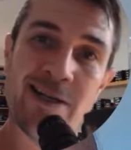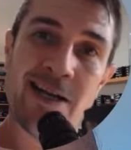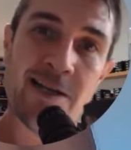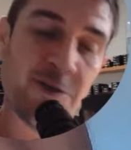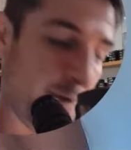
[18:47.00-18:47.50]
and
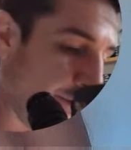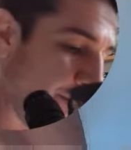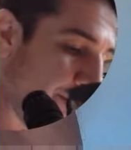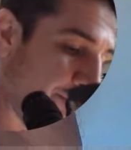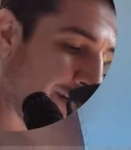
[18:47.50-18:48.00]

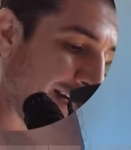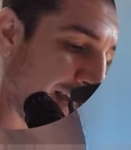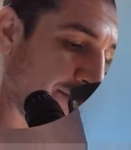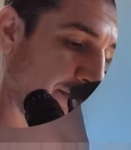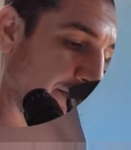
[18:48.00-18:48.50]
R2,
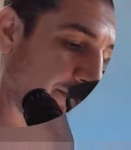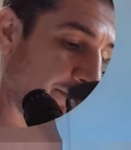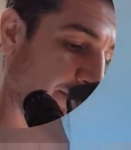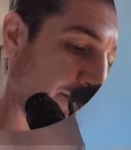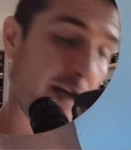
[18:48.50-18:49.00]
100
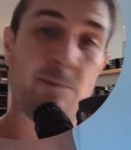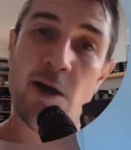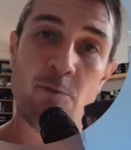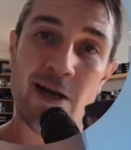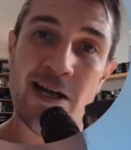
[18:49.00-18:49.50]
divided
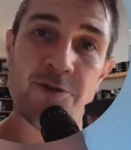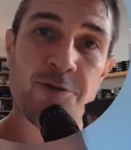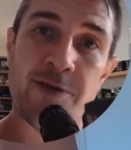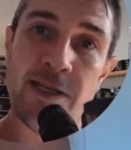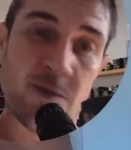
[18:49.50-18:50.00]
by
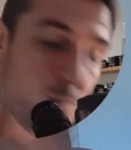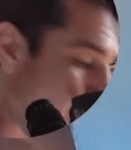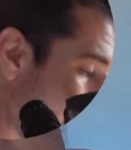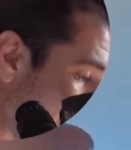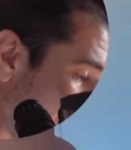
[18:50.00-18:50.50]
100 is
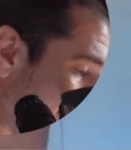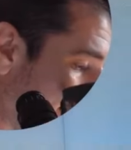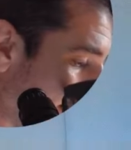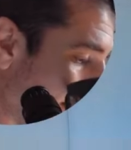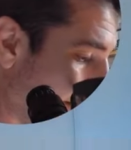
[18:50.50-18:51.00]
1.
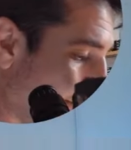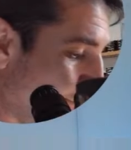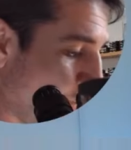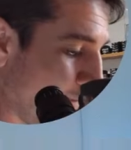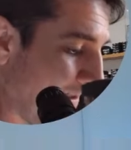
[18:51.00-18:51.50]

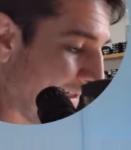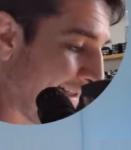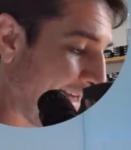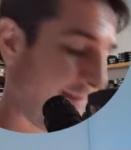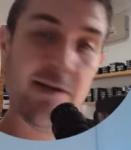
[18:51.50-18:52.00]

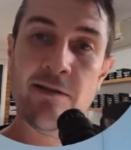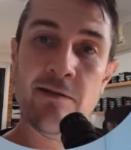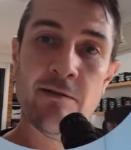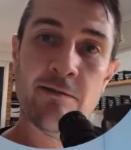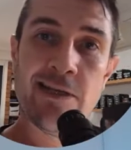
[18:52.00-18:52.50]
467
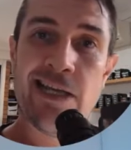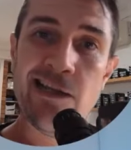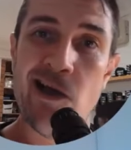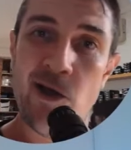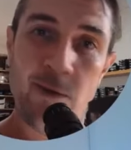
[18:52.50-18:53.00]

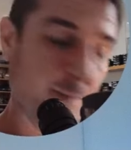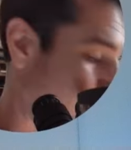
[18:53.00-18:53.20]
kilo ohms